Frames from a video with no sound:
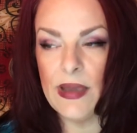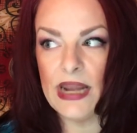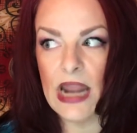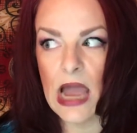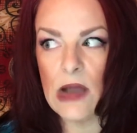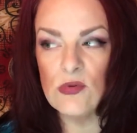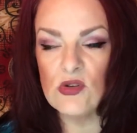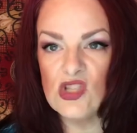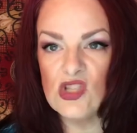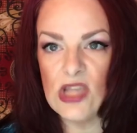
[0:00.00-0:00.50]
and
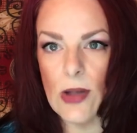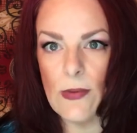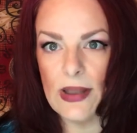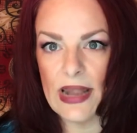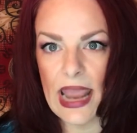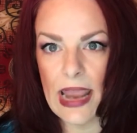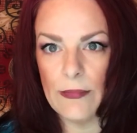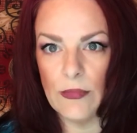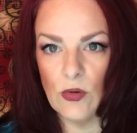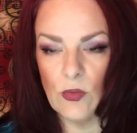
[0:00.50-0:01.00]
I so
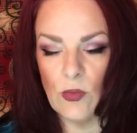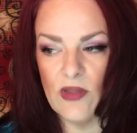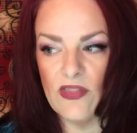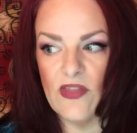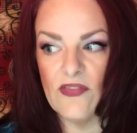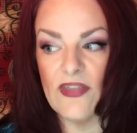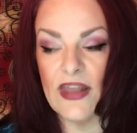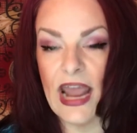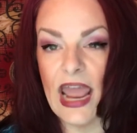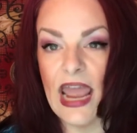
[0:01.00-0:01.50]
enamored with
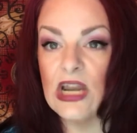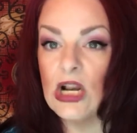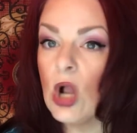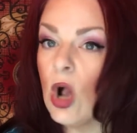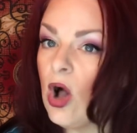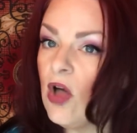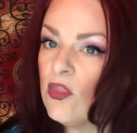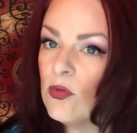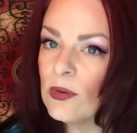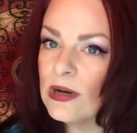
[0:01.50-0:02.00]
it that I had to
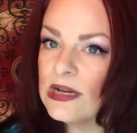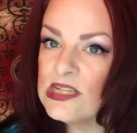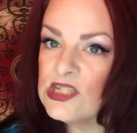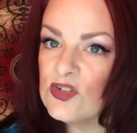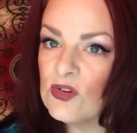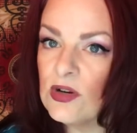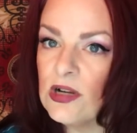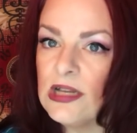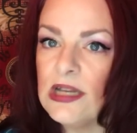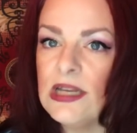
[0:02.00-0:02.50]
call the
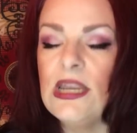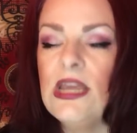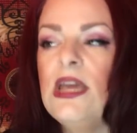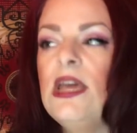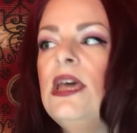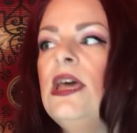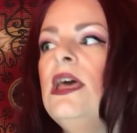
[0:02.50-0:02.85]
restaurant